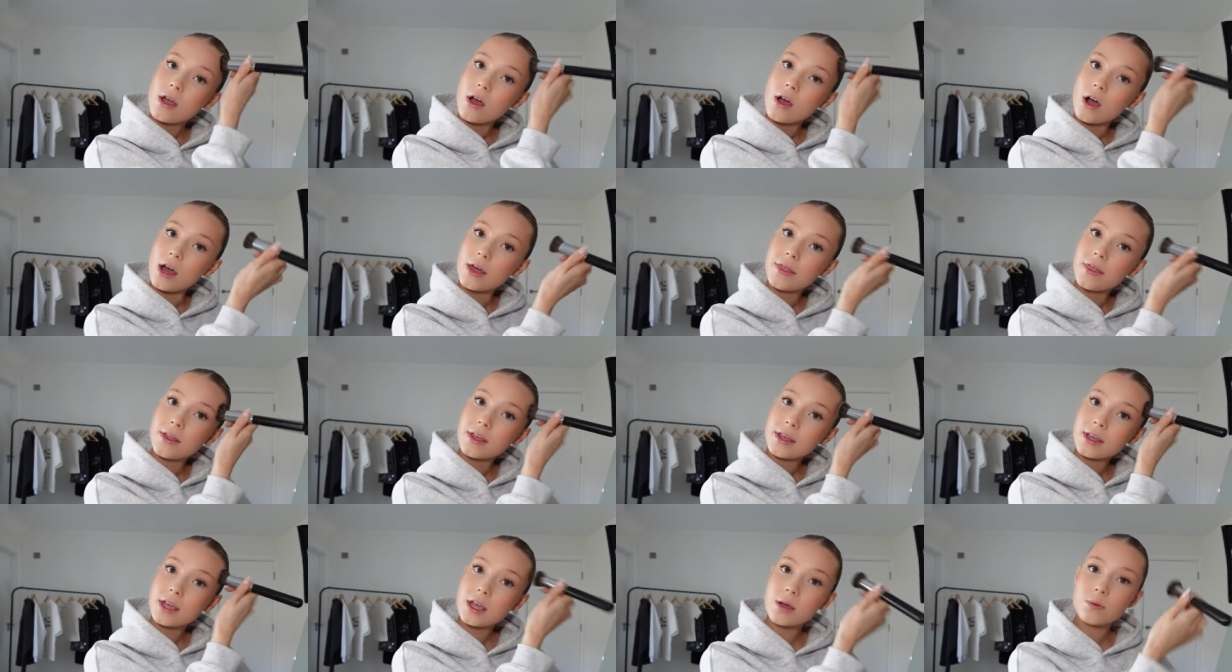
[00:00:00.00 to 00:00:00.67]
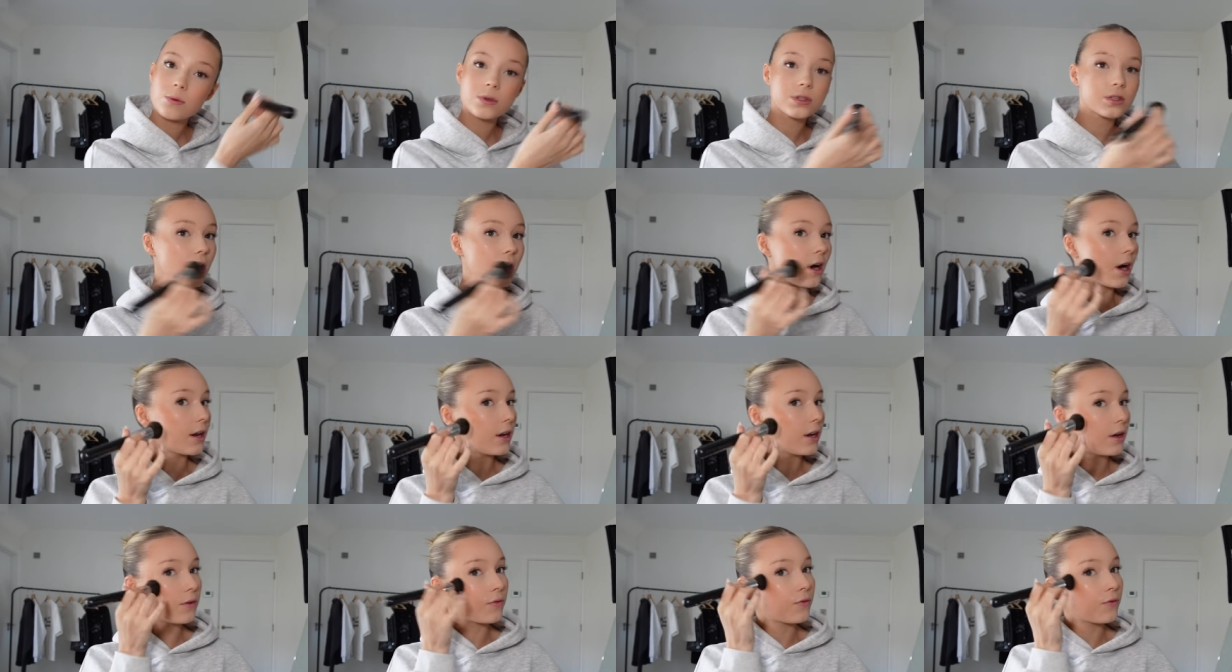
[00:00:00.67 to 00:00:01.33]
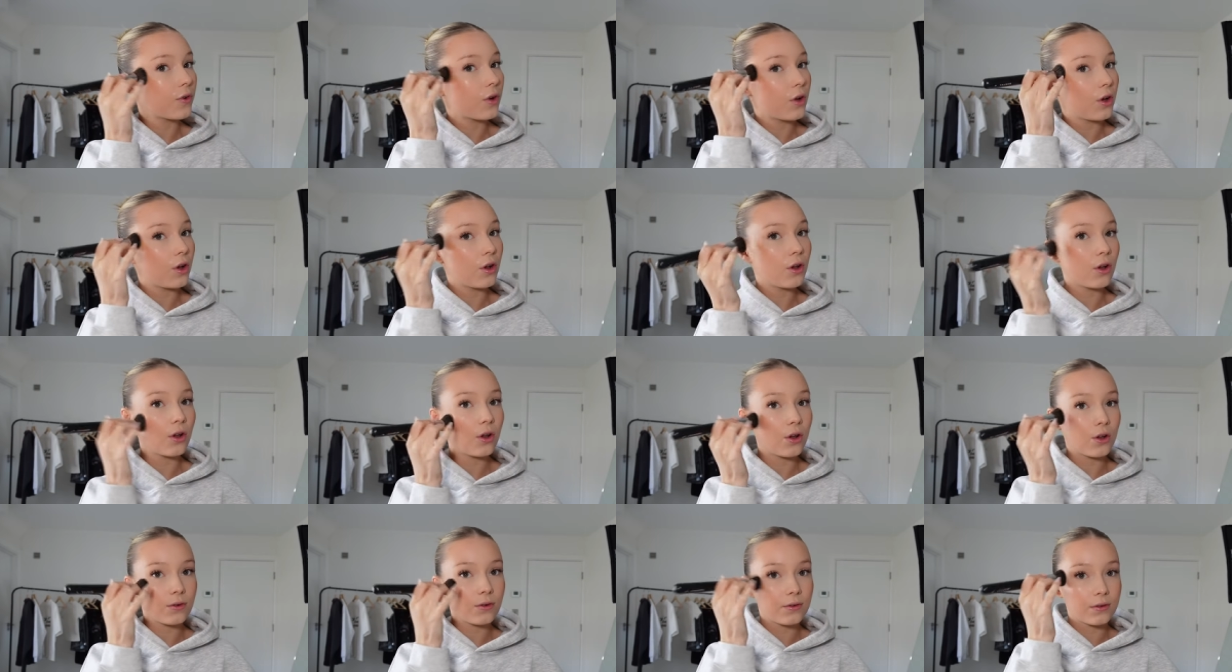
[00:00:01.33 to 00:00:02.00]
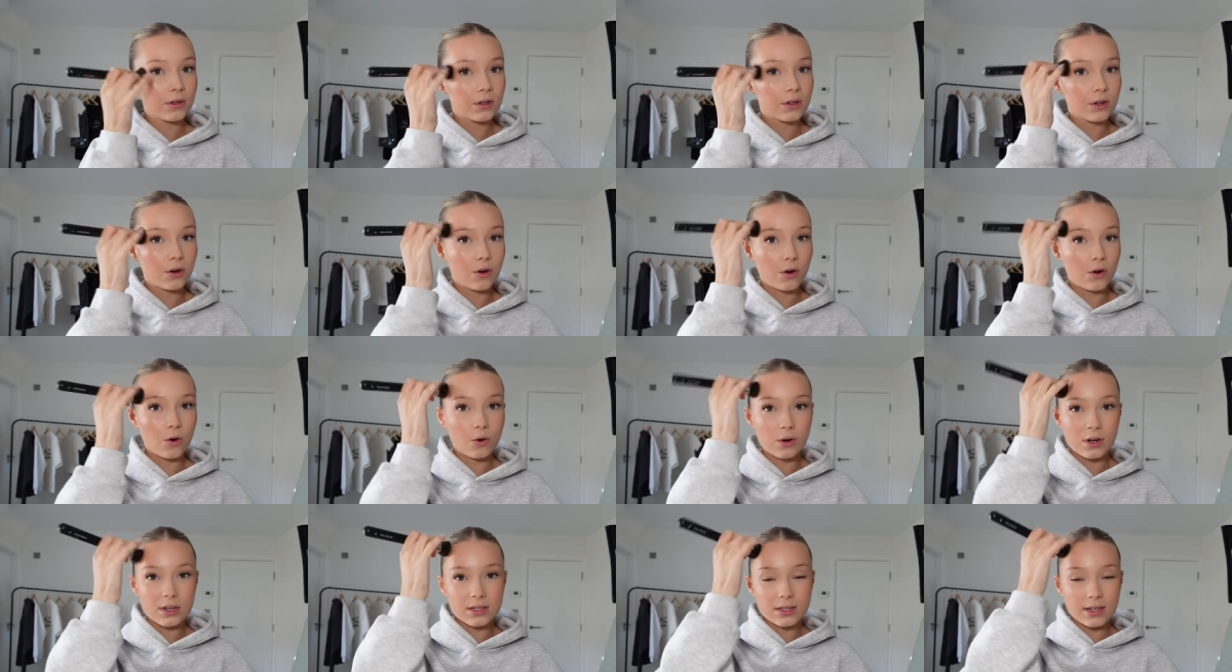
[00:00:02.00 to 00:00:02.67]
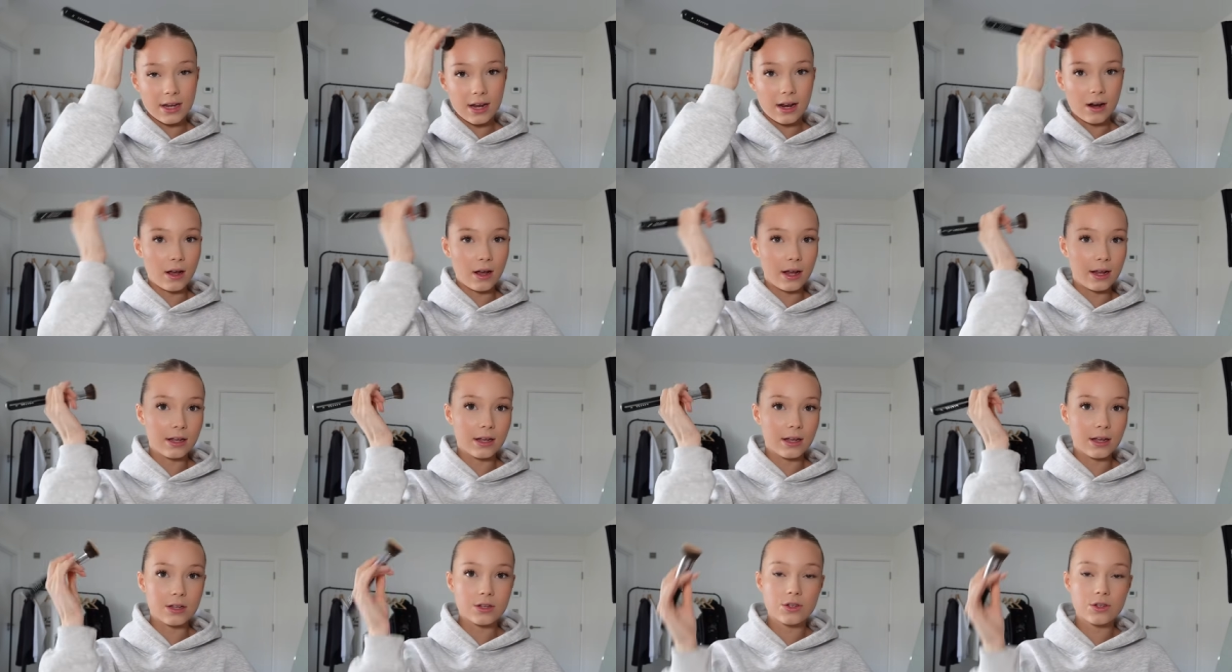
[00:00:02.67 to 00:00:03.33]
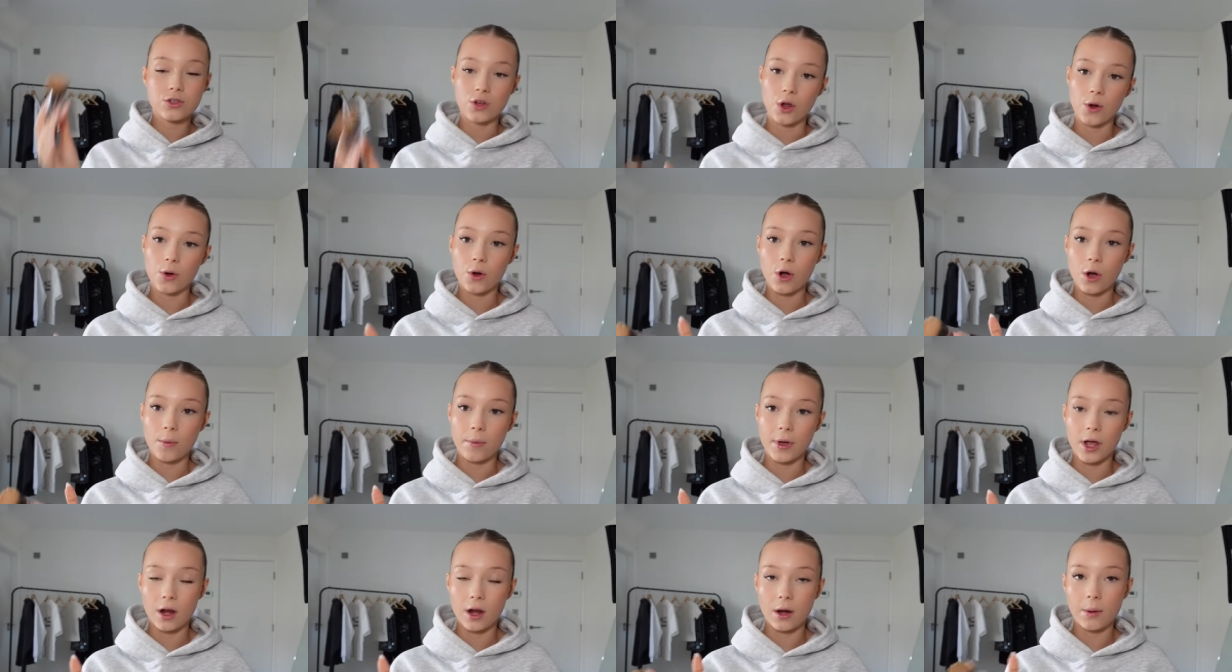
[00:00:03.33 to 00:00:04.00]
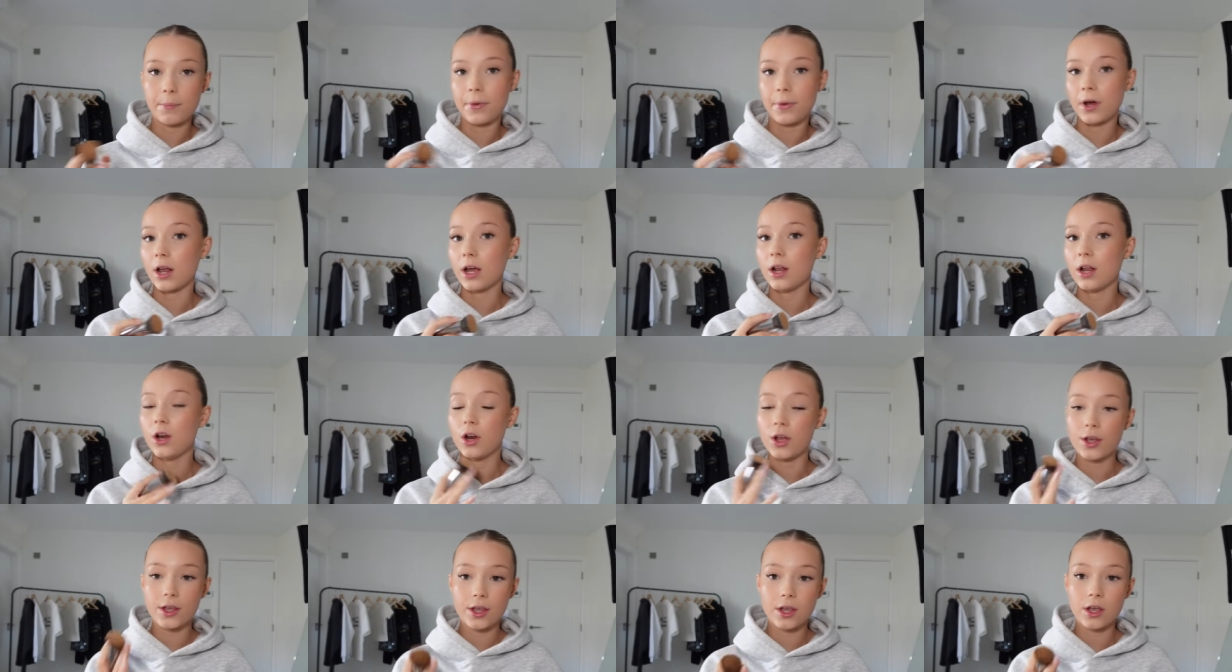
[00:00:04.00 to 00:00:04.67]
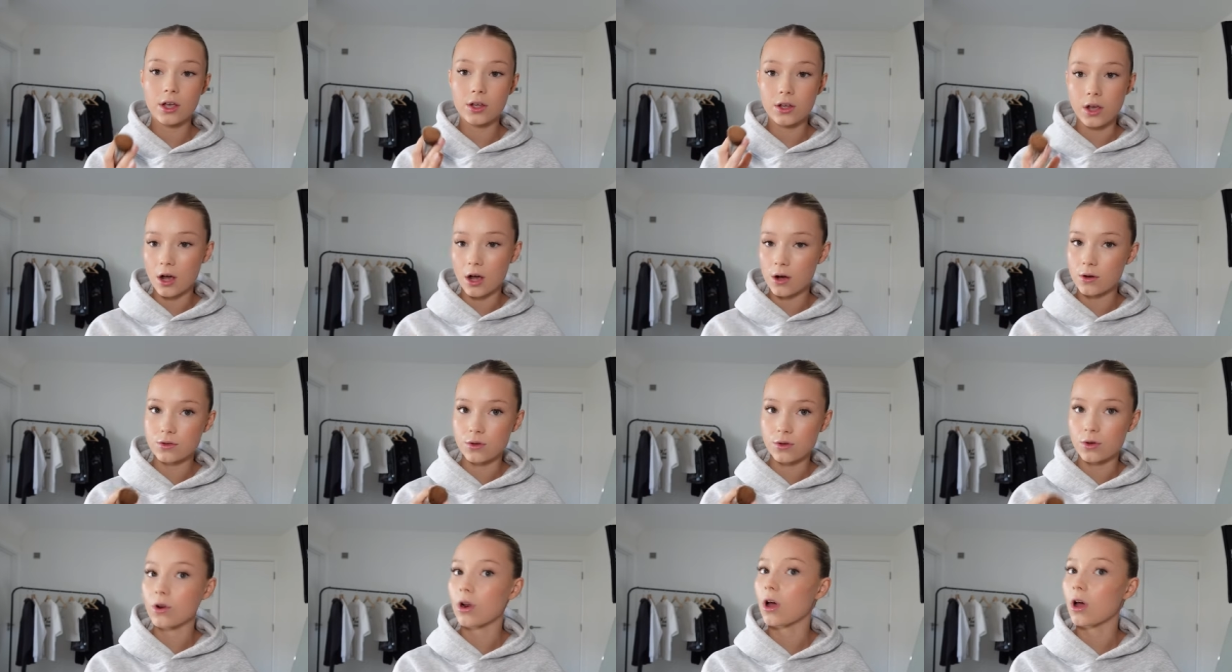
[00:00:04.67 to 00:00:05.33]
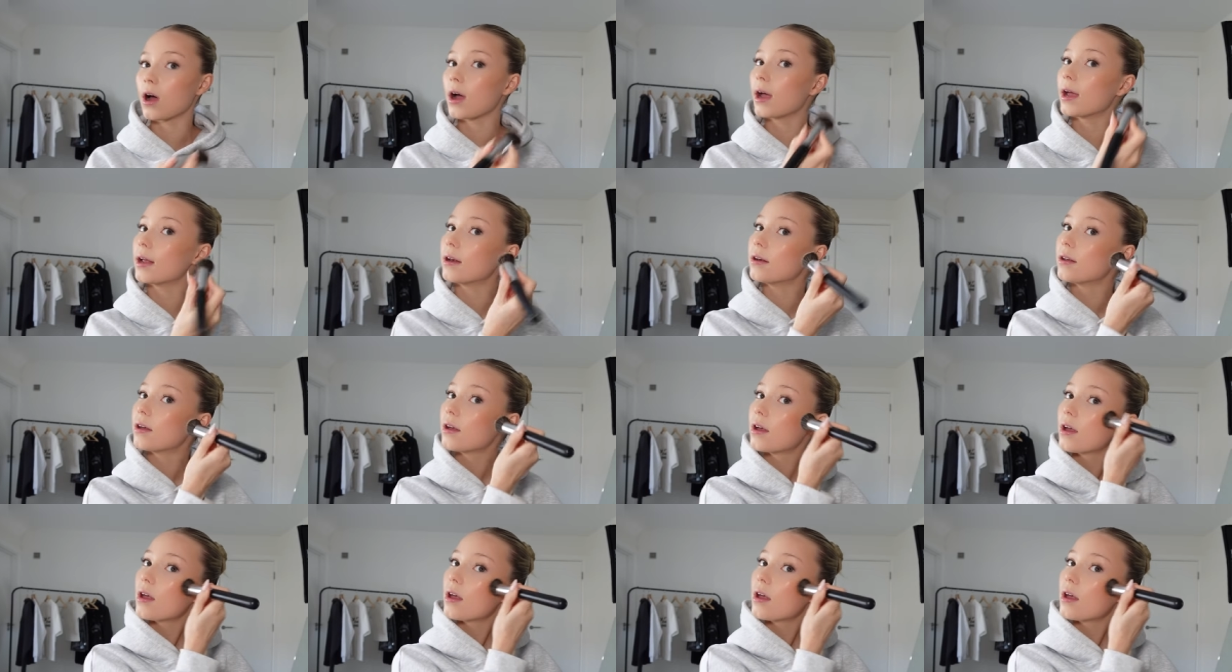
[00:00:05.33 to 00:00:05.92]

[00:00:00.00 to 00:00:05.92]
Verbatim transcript: I think it was kind of, honestly, like it's so common, but like looking at girls online